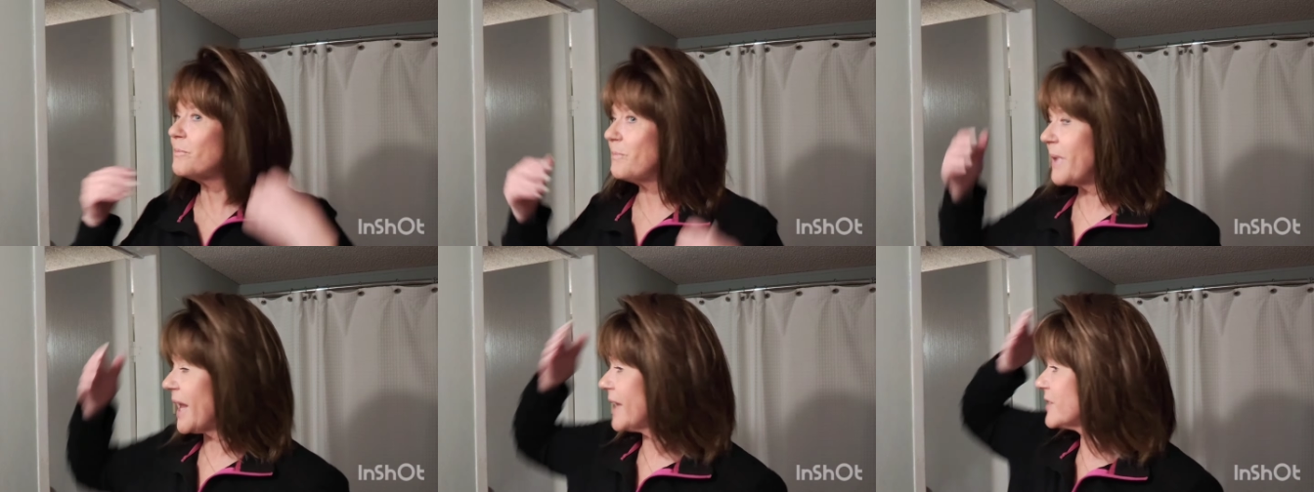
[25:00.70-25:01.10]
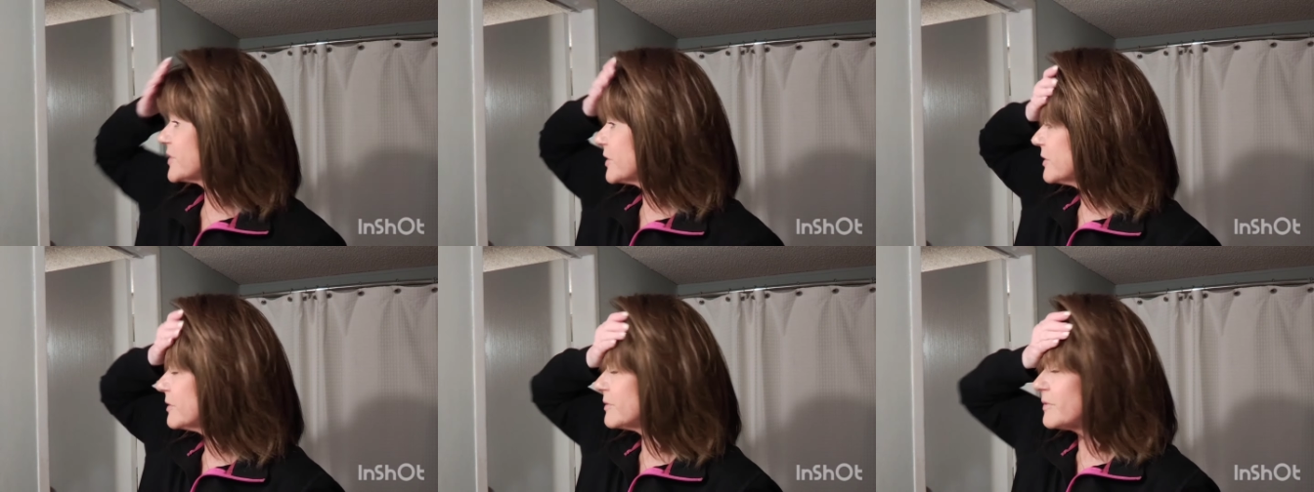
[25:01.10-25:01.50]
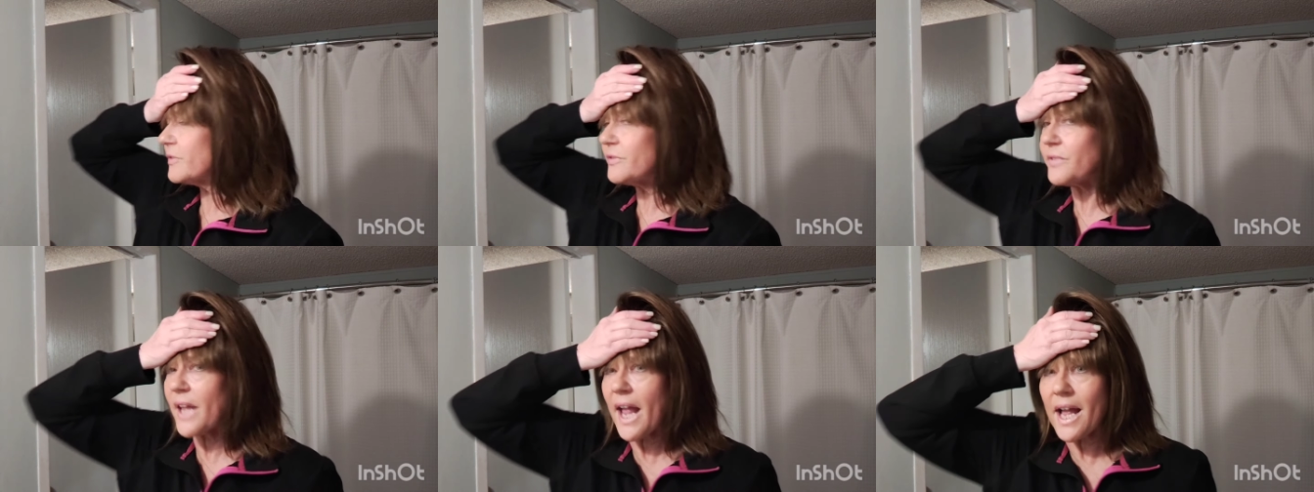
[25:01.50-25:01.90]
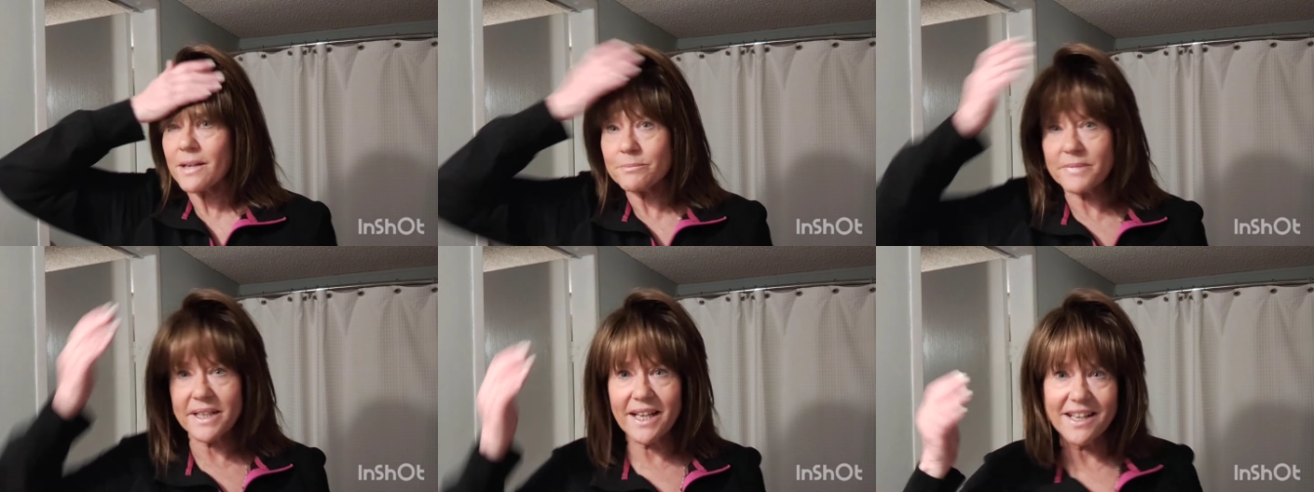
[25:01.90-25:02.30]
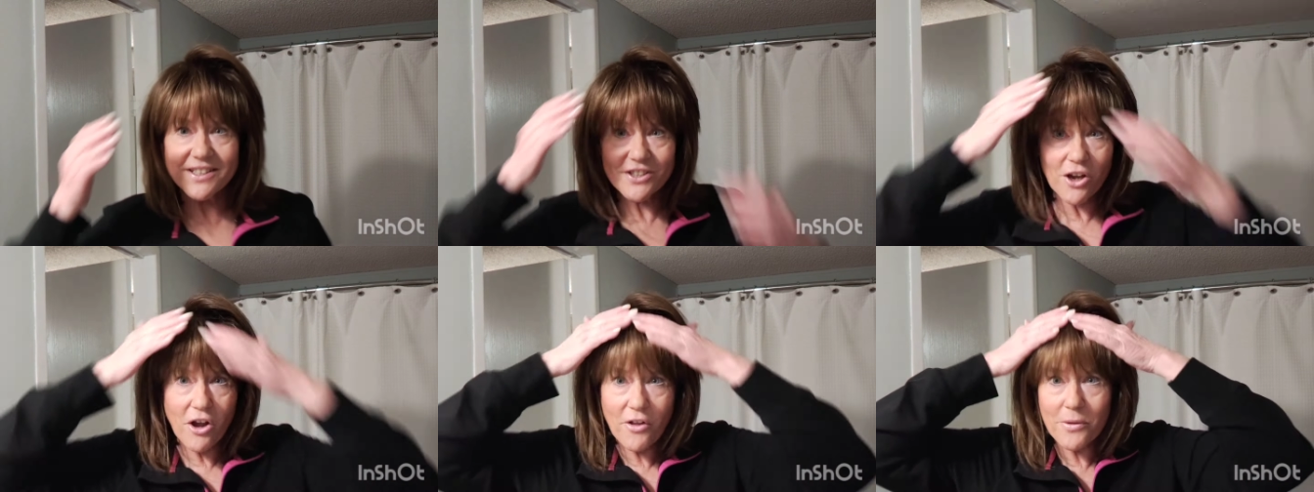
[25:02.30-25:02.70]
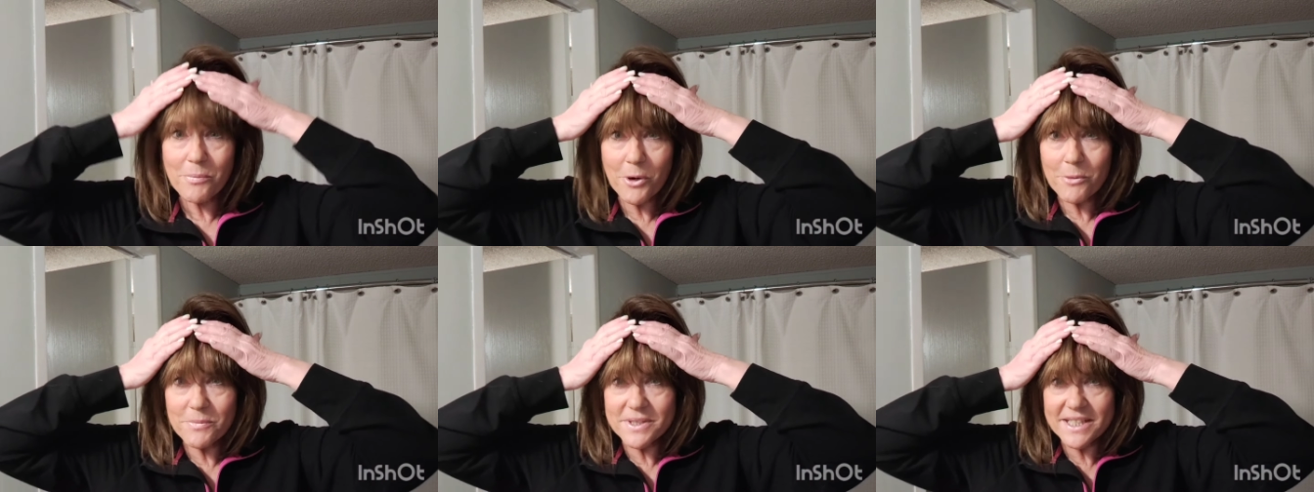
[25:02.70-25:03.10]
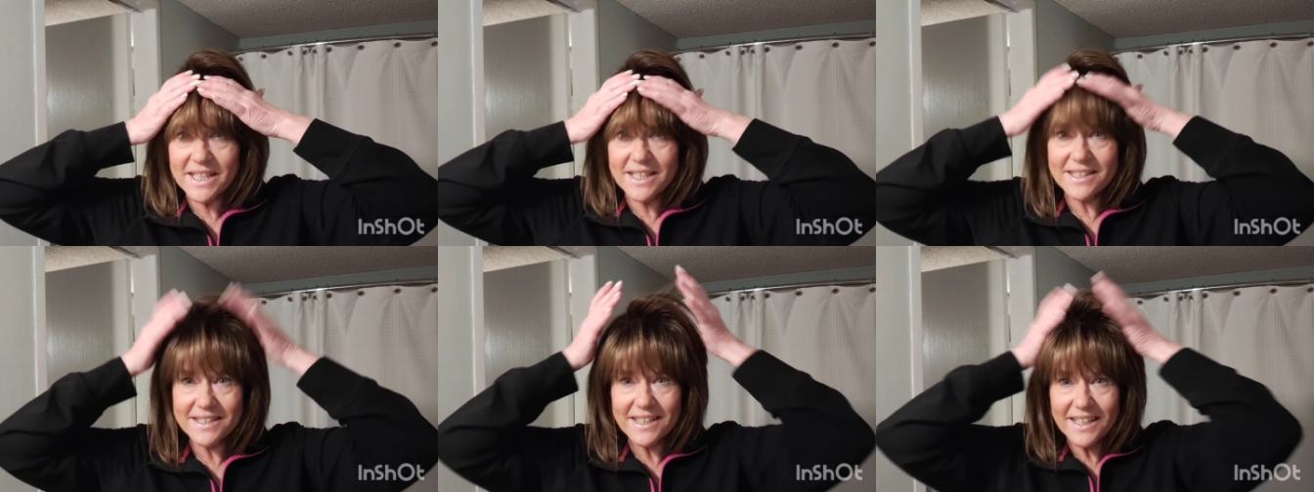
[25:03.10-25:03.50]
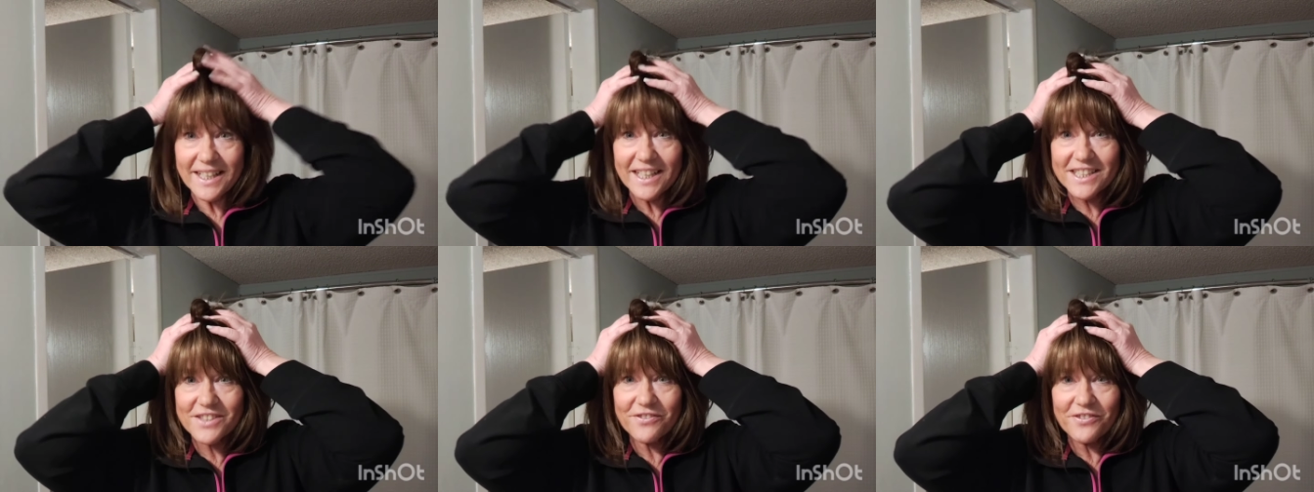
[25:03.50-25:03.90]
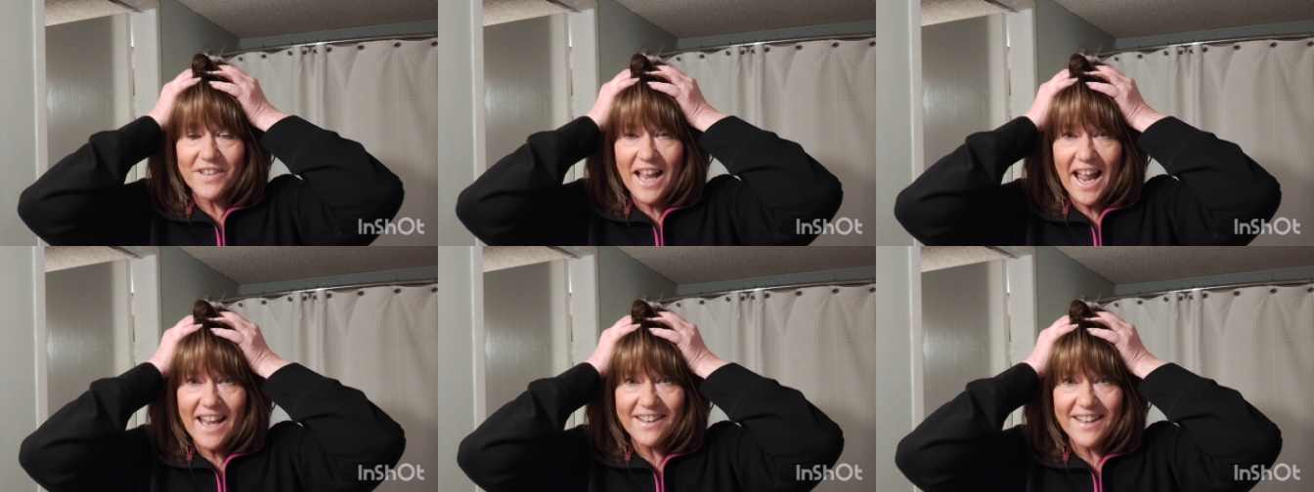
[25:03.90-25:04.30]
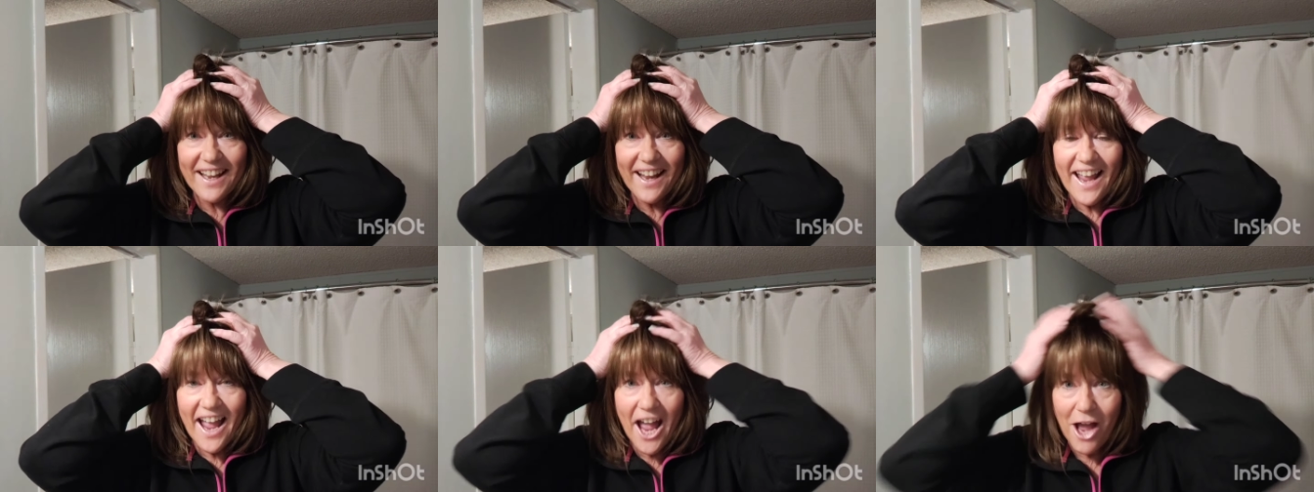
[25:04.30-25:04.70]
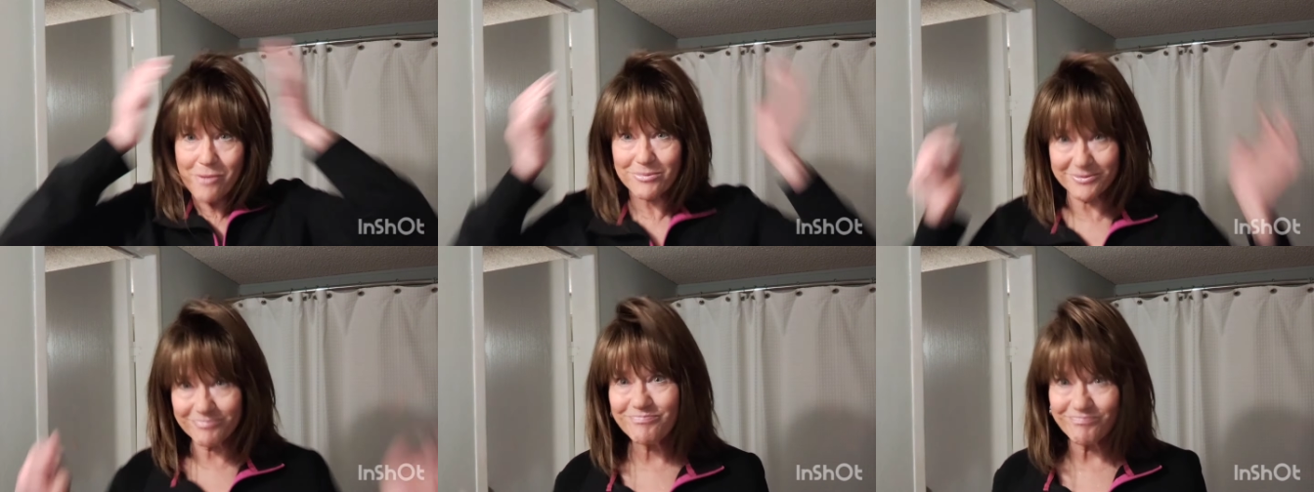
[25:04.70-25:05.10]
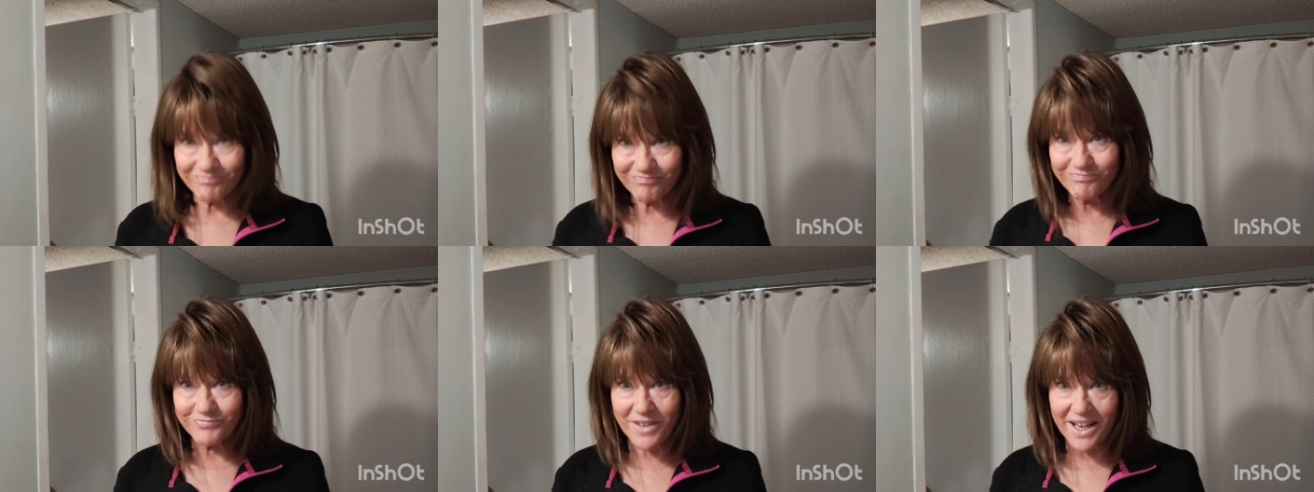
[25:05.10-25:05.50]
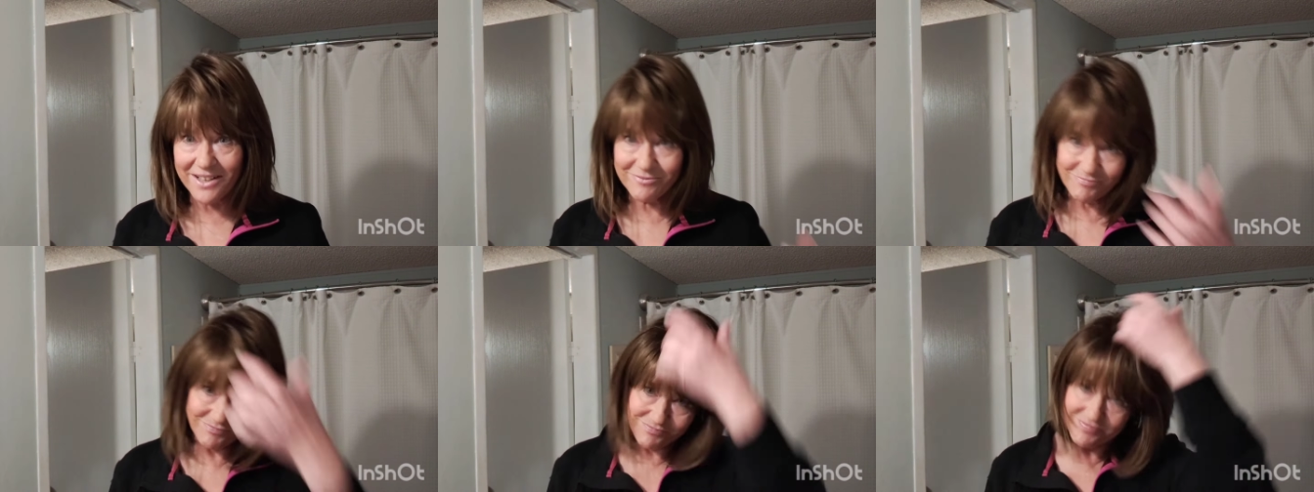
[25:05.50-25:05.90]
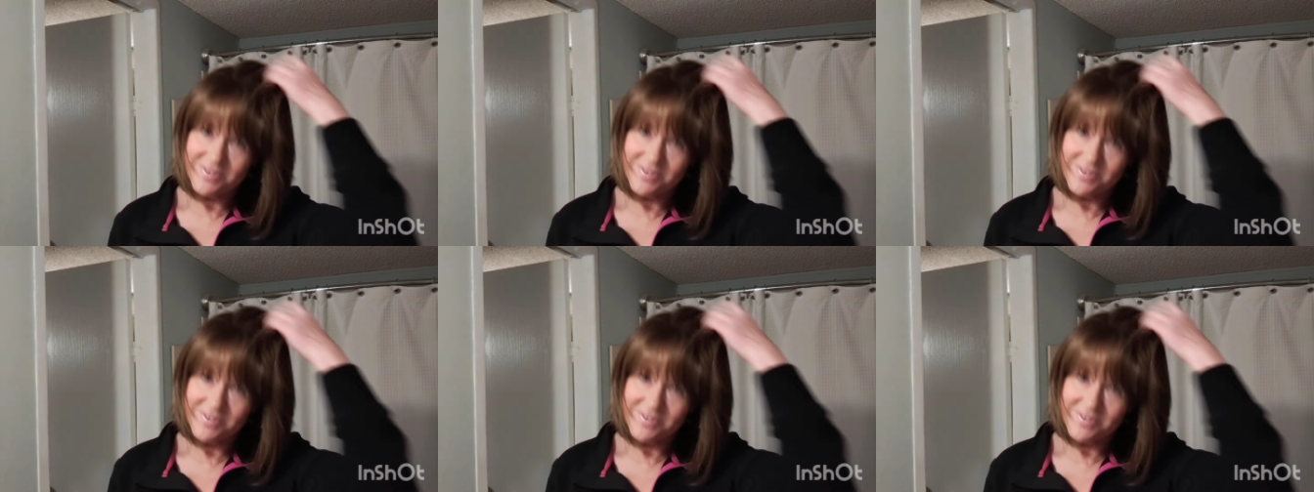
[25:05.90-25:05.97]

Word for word: bangs are flat because all the permatease is flat in that cap, right?